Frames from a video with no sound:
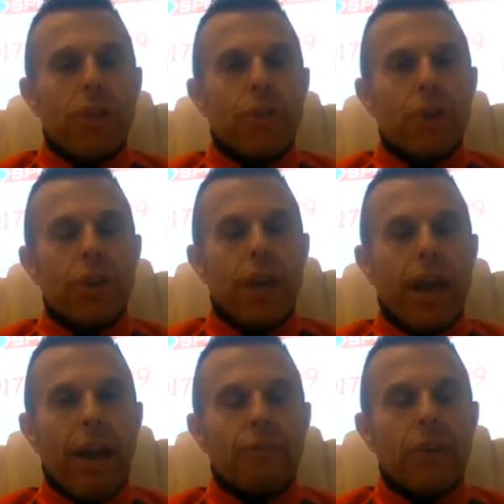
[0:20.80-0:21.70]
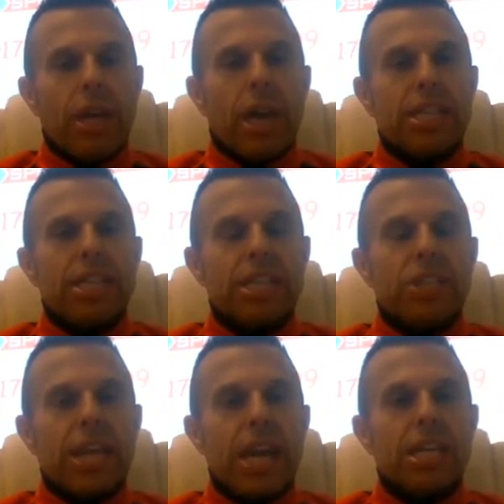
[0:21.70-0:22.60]
that you have. And in
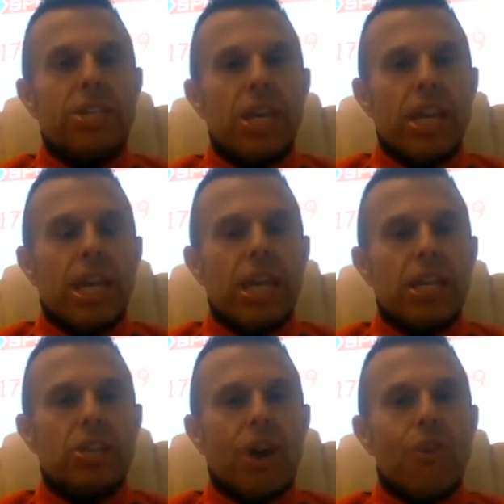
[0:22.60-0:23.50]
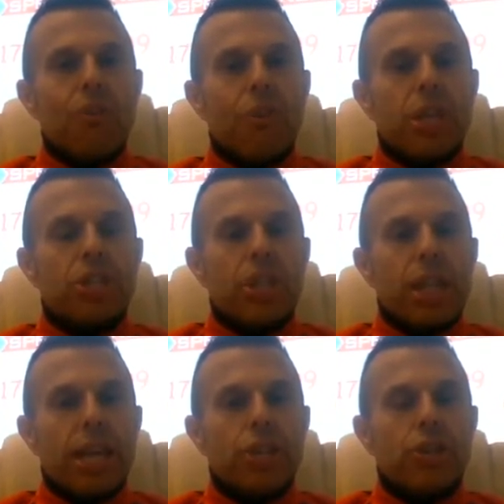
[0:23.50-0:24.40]
this case, it's over
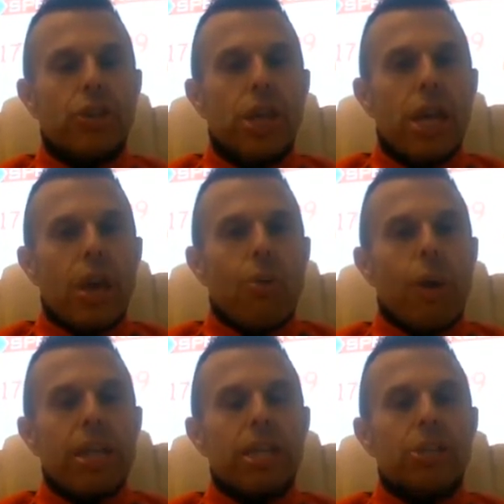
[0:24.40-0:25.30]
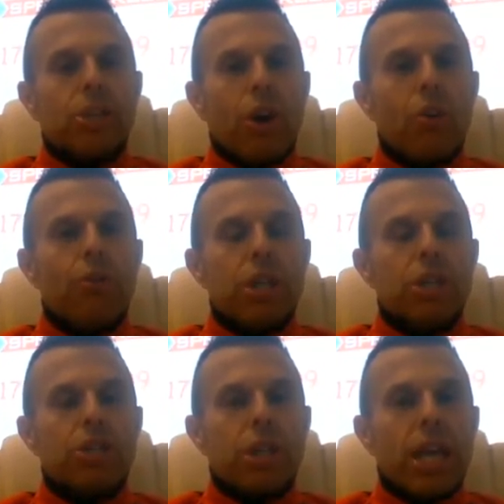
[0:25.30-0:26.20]
insulation. When it's over
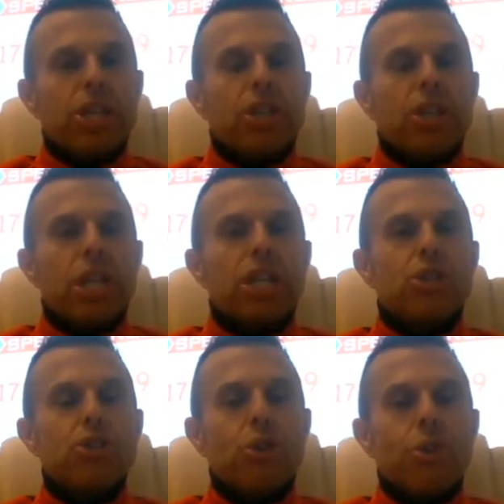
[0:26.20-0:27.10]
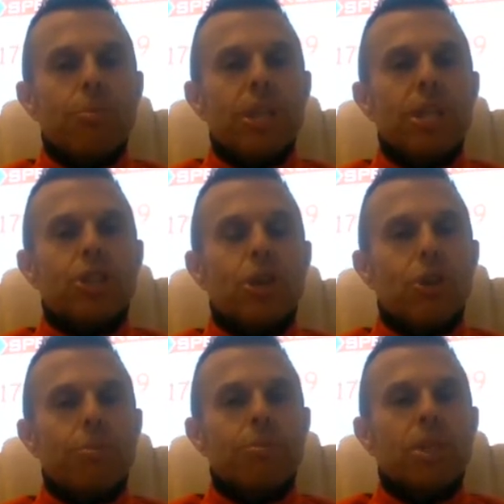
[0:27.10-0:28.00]
insulation, it's normally
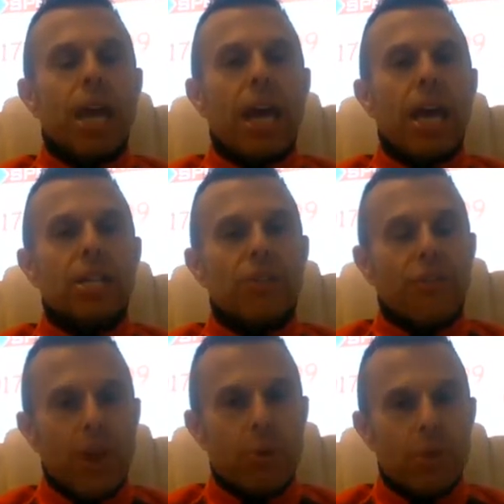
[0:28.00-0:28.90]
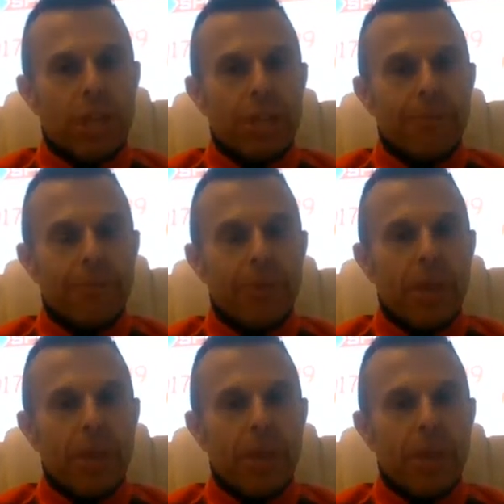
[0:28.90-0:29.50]
termed as floating.